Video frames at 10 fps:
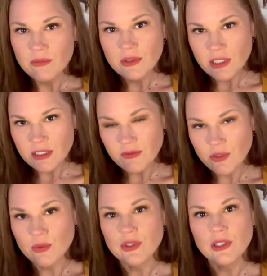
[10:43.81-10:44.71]
the
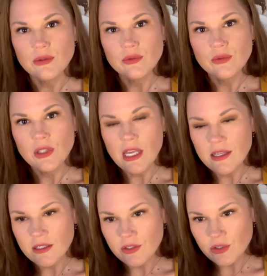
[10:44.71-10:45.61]
individual self.
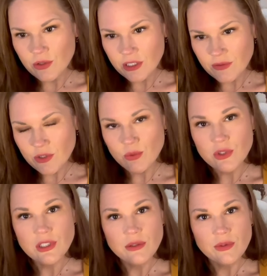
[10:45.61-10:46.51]
And your individual
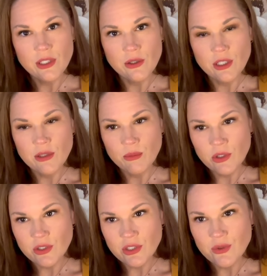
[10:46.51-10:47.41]
self here in
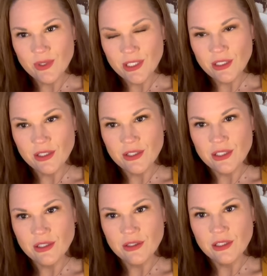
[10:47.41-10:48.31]
March is recognizing